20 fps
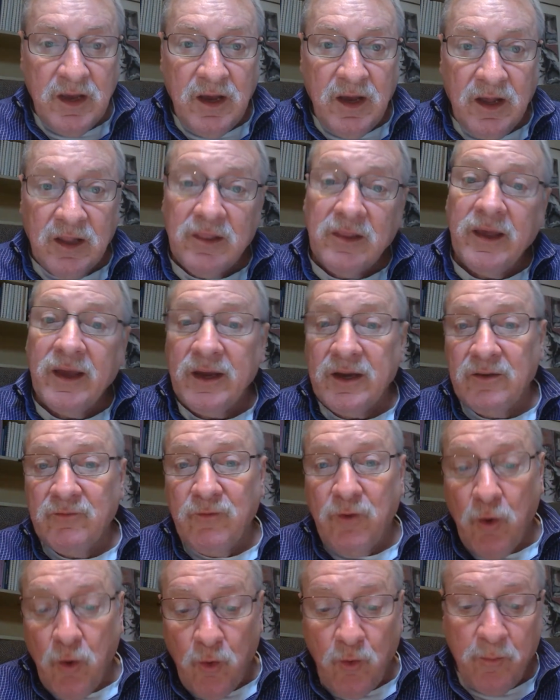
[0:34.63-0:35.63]
a lack of
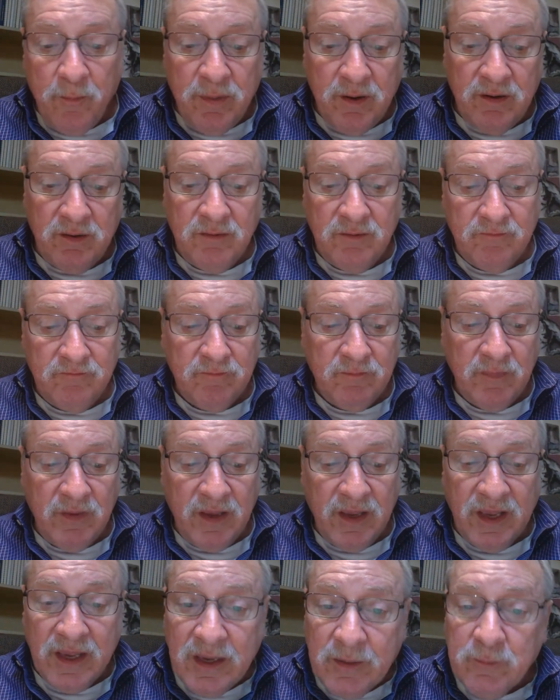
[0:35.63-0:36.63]
hope,
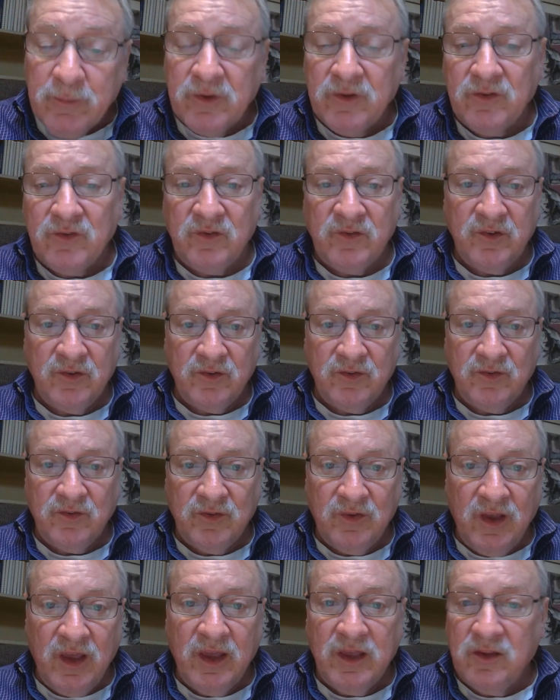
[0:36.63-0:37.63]
aimlessness,
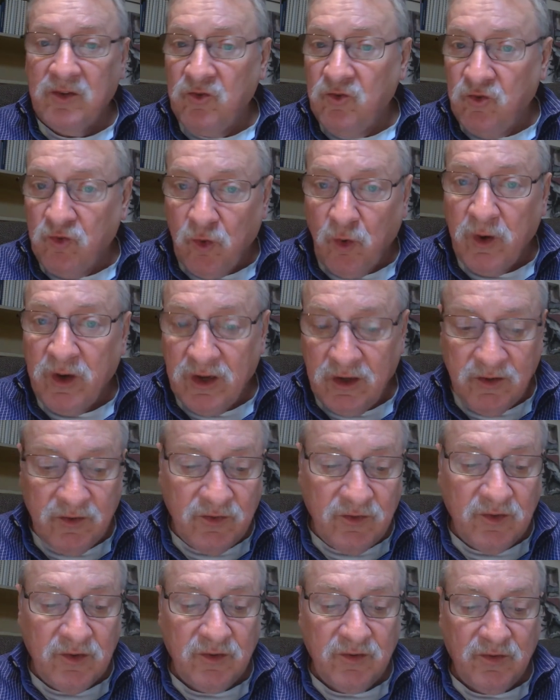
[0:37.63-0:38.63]
and
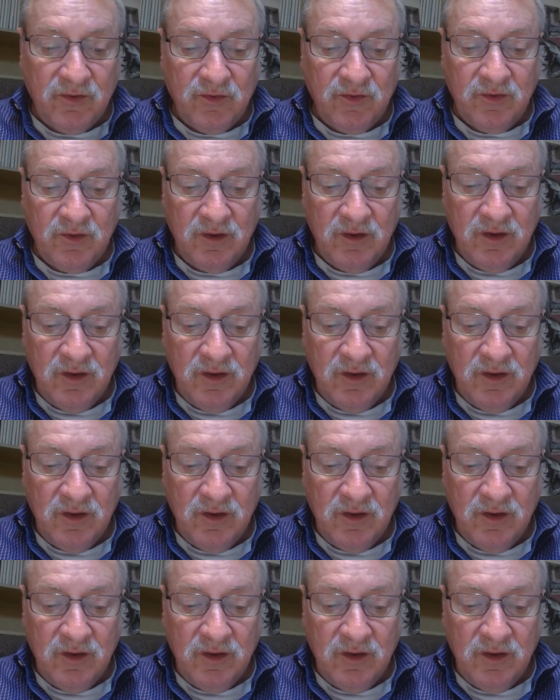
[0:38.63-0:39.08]
joylessness,